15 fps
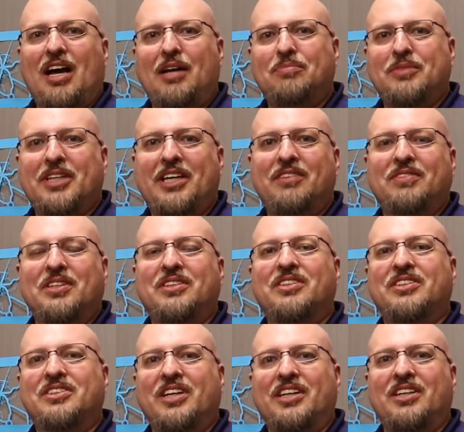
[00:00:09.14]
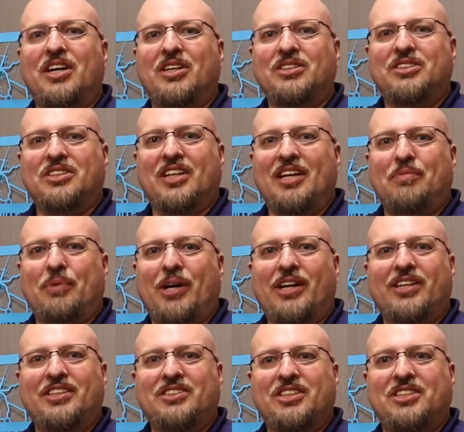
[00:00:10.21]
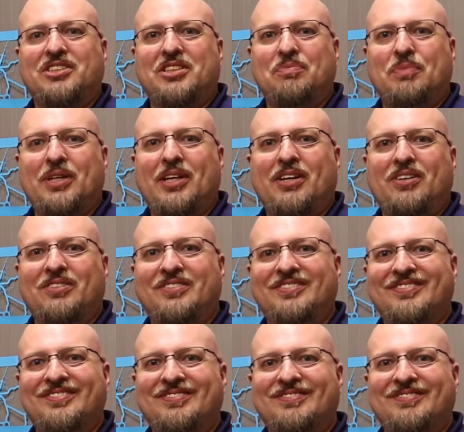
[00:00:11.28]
I'm David, the Technology Librarian at J C P L.